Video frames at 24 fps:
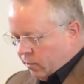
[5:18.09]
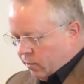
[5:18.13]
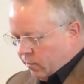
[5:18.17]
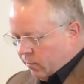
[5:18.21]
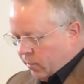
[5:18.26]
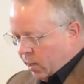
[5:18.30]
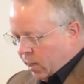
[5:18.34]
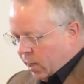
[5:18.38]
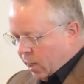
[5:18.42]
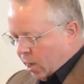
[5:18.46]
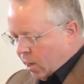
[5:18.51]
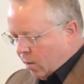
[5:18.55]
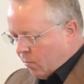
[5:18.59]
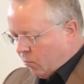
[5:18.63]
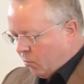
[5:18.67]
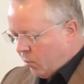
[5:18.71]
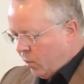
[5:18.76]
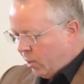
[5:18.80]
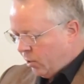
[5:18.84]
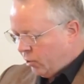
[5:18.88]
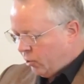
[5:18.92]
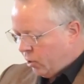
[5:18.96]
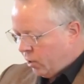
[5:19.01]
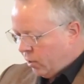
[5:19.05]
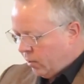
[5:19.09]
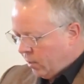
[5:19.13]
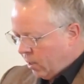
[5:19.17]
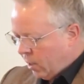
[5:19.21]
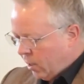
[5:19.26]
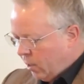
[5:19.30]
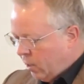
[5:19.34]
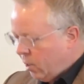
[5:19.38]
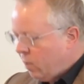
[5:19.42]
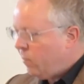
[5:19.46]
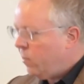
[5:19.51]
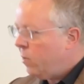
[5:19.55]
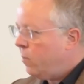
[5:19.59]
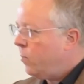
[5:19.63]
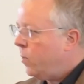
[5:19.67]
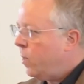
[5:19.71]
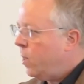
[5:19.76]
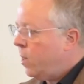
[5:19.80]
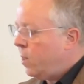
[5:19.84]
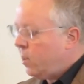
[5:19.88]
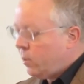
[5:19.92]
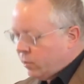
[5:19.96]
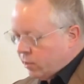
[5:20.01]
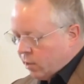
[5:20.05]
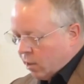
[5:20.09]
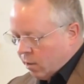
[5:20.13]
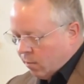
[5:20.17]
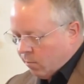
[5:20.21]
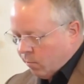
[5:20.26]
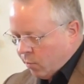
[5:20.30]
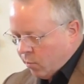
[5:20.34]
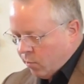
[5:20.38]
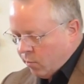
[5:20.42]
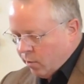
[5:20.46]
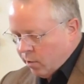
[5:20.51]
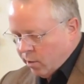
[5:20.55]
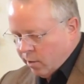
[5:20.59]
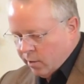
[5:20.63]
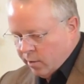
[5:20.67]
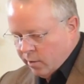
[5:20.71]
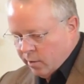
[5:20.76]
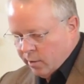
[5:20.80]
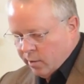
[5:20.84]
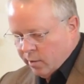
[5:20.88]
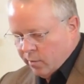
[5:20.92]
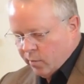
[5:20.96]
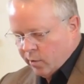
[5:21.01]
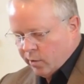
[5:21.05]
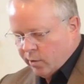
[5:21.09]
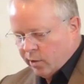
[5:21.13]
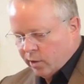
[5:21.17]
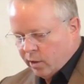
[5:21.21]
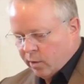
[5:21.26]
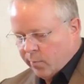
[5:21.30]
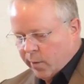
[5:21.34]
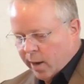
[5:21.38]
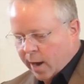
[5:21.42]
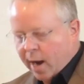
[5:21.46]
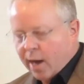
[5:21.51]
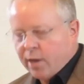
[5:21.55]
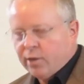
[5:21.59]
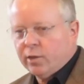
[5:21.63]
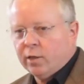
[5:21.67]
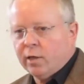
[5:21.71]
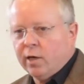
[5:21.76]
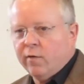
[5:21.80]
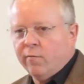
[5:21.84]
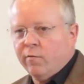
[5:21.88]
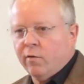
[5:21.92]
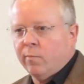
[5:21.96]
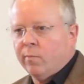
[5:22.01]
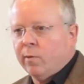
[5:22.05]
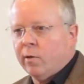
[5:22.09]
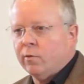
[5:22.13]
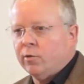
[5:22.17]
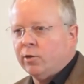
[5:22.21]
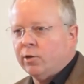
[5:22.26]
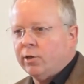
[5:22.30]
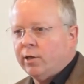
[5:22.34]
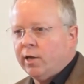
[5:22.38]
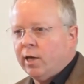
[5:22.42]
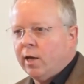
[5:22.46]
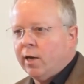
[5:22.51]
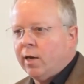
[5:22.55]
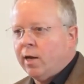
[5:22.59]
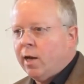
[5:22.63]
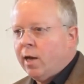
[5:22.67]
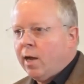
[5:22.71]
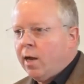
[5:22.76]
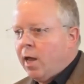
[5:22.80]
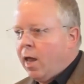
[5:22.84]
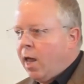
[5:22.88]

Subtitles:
began preaching that human beings are born with the capacity for both sin